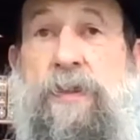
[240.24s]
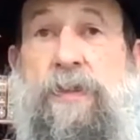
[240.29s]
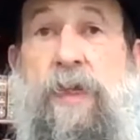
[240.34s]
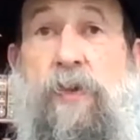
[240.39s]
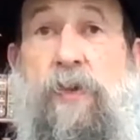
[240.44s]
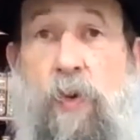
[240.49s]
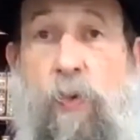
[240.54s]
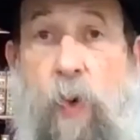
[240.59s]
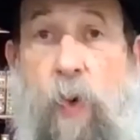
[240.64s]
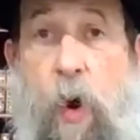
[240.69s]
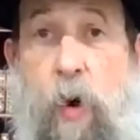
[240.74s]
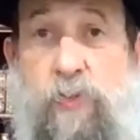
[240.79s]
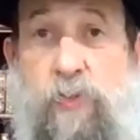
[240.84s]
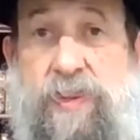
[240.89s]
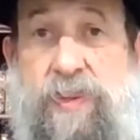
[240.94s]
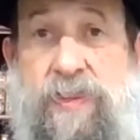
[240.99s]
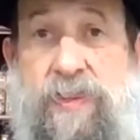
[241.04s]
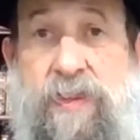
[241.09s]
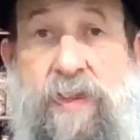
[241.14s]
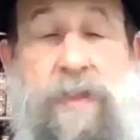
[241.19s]
that
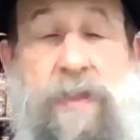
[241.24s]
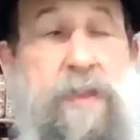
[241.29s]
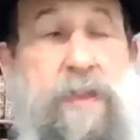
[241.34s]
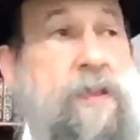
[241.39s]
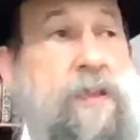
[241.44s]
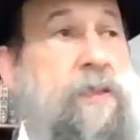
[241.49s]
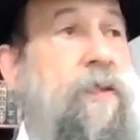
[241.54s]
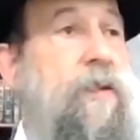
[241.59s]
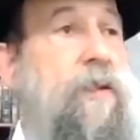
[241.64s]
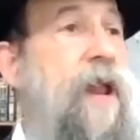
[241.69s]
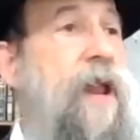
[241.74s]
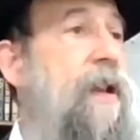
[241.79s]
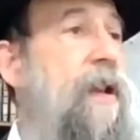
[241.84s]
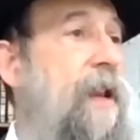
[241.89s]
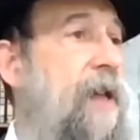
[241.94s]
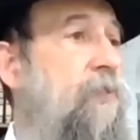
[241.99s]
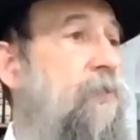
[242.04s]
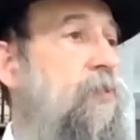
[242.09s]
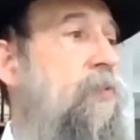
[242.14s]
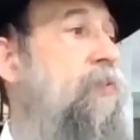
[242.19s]
grows. You're not
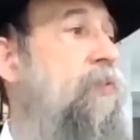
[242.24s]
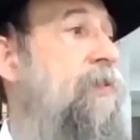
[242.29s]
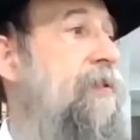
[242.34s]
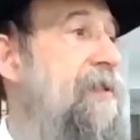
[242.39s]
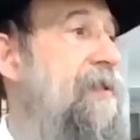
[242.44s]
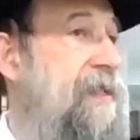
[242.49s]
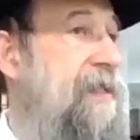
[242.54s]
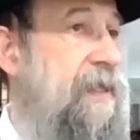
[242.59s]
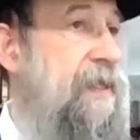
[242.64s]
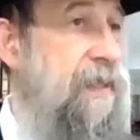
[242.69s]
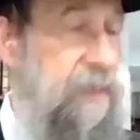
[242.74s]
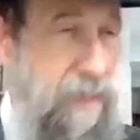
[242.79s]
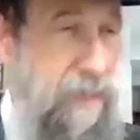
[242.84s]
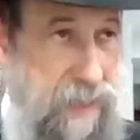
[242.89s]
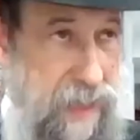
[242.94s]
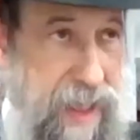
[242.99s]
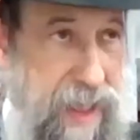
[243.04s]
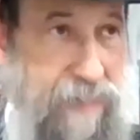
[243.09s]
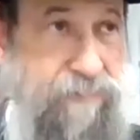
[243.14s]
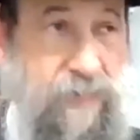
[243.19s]
allowed to
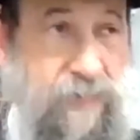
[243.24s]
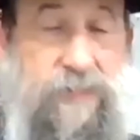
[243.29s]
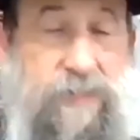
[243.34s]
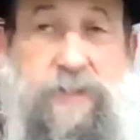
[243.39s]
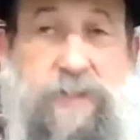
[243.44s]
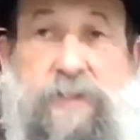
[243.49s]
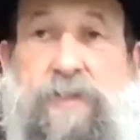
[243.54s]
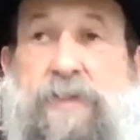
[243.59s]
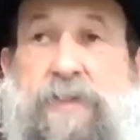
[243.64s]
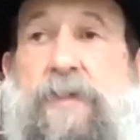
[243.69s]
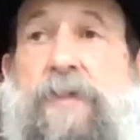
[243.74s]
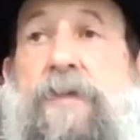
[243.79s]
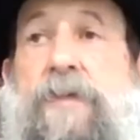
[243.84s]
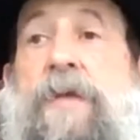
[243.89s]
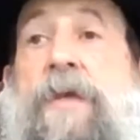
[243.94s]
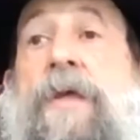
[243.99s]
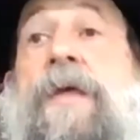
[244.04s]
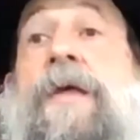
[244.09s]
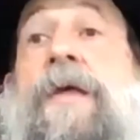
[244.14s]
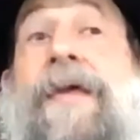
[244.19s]
have it.
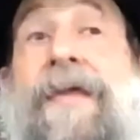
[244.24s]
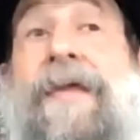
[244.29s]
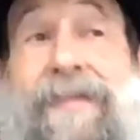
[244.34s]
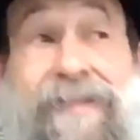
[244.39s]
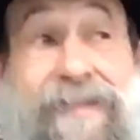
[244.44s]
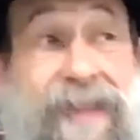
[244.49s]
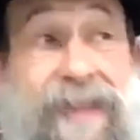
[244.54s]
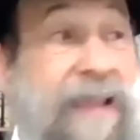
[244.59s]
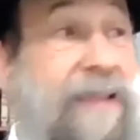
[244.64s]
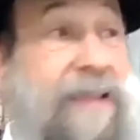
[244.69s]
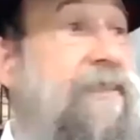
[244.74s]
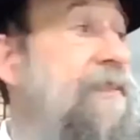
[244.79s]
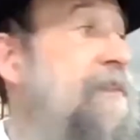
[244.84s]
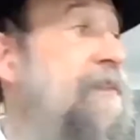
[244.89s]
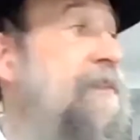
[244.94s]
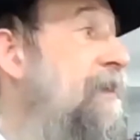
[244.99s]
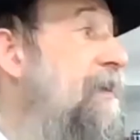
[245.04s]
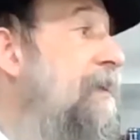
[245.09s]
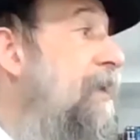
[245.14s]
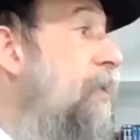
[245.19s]
This
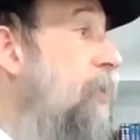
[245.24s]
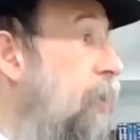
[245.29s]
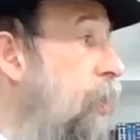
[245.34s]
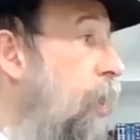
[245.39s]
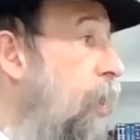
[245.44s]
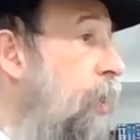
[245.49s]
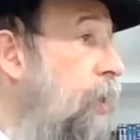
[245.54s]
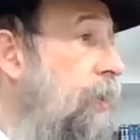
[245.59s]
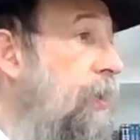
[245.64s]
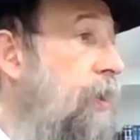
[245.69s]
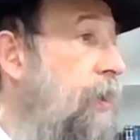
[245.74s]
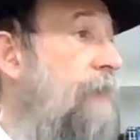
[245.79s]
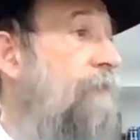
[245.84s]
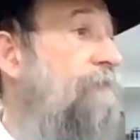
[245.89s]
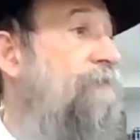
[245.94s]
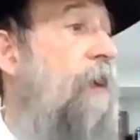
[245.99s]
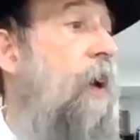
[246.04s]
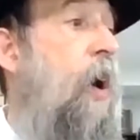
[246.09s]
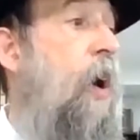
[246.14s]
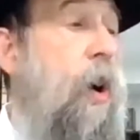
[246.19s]
law
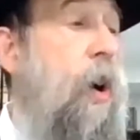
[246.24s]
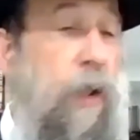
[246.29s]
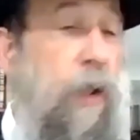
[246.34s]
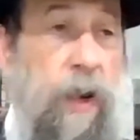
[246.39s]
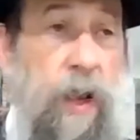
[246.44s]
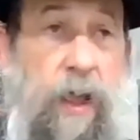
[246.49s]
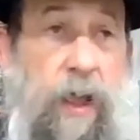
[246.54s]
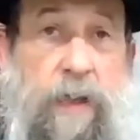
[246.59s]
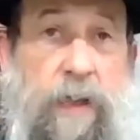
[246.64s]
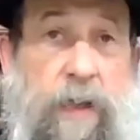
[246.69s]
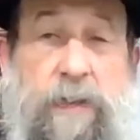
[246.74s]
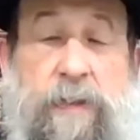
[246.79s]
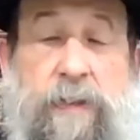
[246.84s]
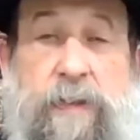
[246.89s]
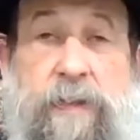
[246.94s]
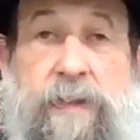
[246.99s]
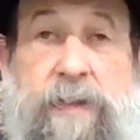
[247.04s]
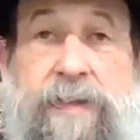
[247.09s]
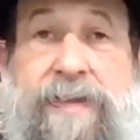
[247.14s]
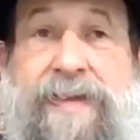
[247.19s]
of Orla
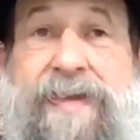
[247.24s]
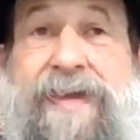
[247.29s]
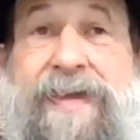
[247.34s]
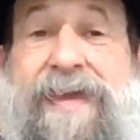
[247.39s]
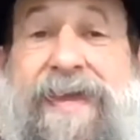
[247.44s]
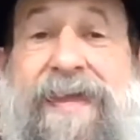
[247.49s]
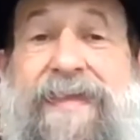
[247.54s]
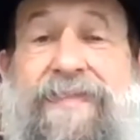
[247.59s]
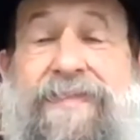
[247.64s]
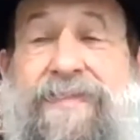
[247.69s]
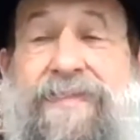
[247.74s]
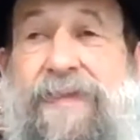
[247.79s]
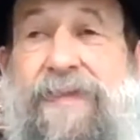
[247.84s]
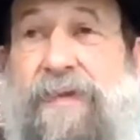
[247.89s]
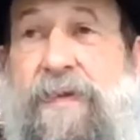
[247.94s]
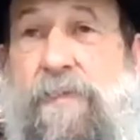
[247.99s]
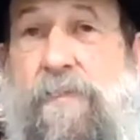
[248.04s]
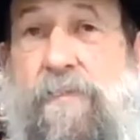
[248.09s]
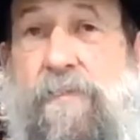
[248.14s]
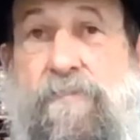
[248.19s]
is
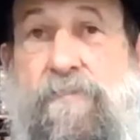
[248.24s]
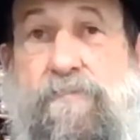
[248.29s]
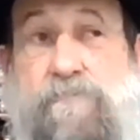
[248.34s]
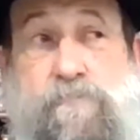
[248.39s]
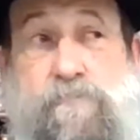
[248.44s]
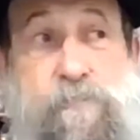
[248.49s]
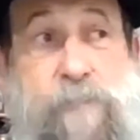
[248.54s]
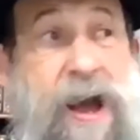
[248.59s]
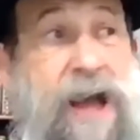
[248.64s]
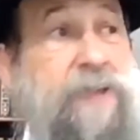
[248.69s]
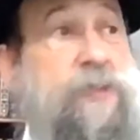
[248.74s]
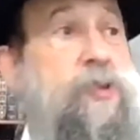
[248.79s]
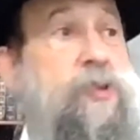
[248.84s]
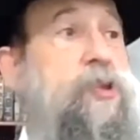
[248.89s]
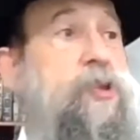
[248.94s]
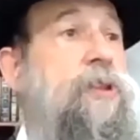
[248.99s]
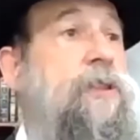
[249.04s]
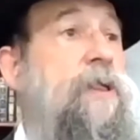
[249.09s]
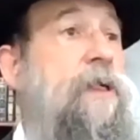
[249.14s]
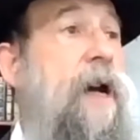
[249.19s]

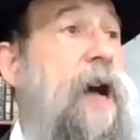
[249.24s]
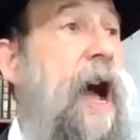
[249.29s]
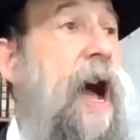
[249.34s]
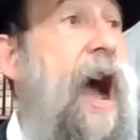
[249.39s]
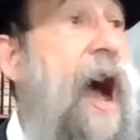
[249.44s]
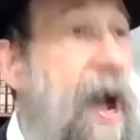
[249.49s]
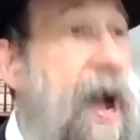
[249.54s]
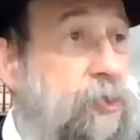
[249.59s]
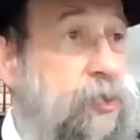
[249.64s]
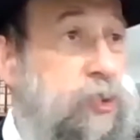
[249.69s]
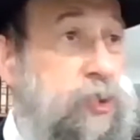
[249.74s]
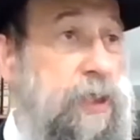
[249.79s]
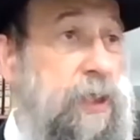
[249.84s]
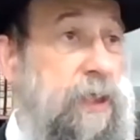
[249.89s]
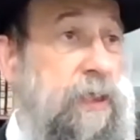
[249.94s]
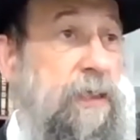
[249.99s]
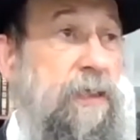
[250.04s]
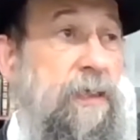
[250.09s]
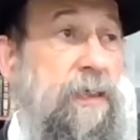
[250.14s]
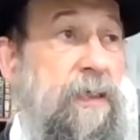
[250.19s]
much
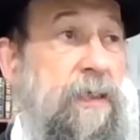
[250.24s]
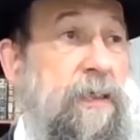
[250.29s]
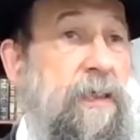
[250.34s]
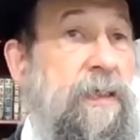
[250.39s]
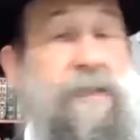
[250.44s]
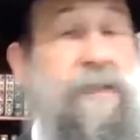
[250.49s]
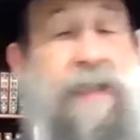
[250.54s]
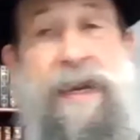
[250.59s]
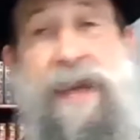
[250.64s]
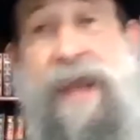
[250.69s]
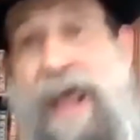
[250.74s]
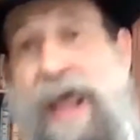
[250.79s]
harsher than